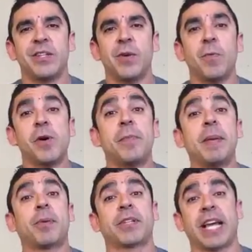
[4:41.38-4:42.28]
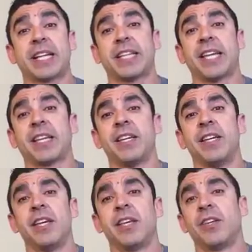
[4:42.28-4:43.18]
you will be protecting
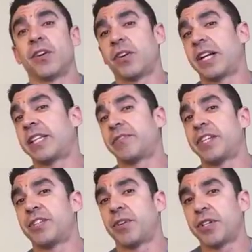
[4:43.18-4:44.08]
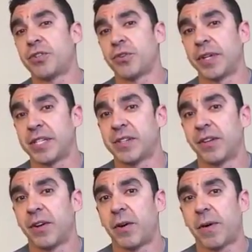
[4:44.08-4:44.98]
your connective tissue and your joints,
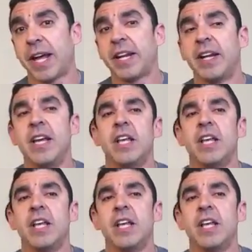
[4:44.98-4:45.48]
all right?